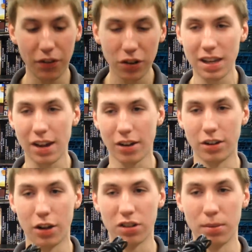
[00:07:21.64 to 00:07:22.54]
The first thing you're
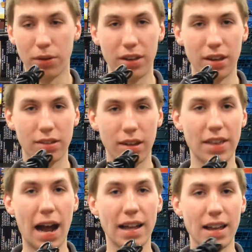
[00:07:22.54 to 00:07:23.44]
going to notice about this is
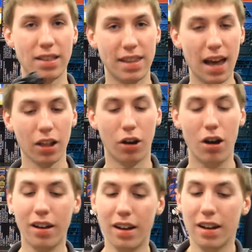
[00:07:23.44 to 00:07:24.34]
that it's yellow.
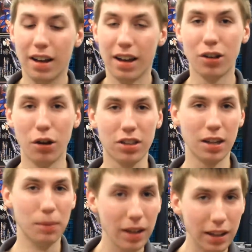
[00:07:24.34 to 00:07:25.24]
So it's a
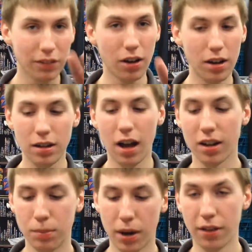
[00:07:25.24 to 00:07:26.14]
completely wrong
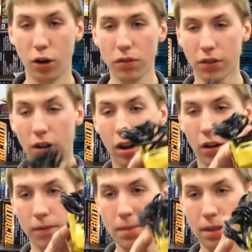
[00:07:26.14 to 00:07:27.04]
color, but
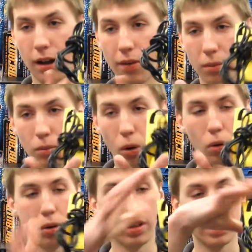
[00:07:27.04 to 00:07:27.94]
overall, the
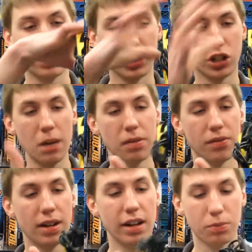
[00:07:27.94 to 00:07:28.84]
mold, like the shape
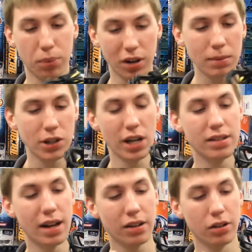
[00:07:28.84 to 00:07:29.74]
of it, is pretty much
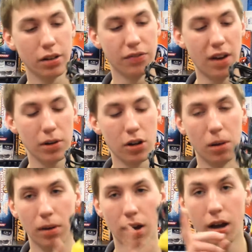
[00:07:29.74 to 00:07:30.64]
identical to the
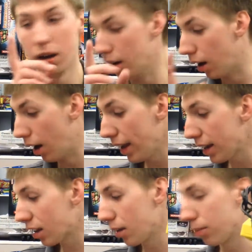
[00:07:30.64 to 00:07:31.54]
Famicom.
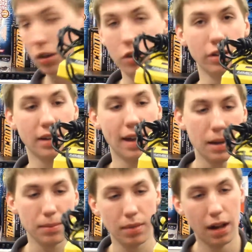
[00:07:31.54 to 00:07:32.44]
Unlike the computer in
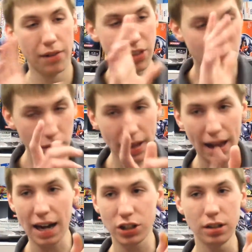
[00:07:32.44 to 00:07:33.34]
game, this one
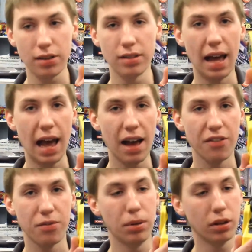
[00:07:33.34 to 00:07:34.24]
actually doesn't
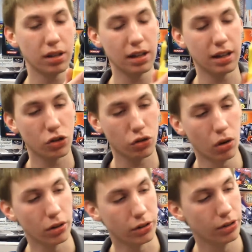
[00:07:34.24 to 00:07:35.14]
have built-in
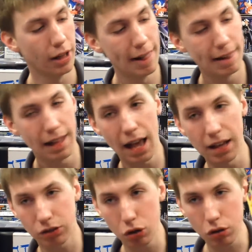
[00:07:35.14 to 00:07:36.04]
controllers. It
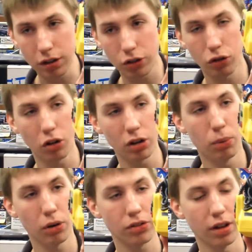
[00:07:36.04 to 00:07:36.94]
has two controller
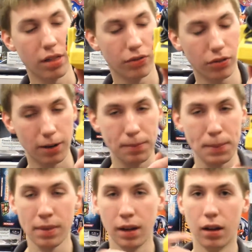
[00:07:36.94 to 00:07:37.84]
ports on the front,
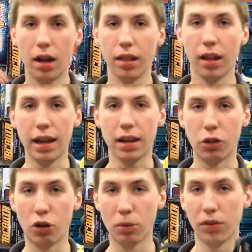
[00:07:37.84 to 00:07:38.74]
unlike
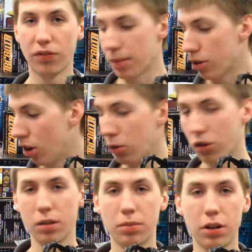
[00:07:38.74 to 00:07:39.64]
a normal Famicom
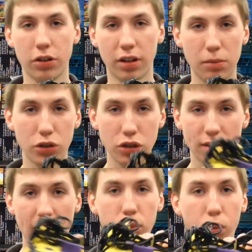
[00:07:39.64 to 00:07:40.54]
or the computer in game, which
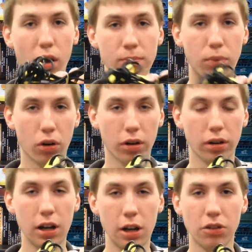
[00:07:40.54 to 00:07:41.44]
just have one
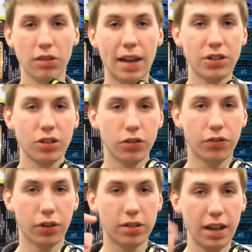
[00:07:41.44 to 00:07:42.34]
port, which is actually
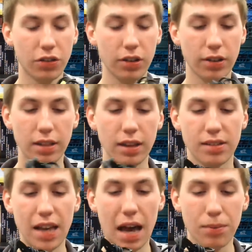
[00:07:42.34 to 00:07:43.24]
used for accessories like the
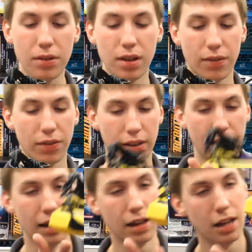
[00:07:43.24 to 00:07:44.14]
zapper and stuff like
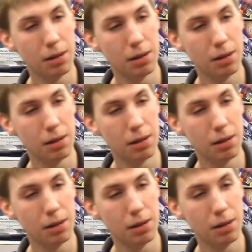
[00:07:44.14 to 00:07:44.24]
that.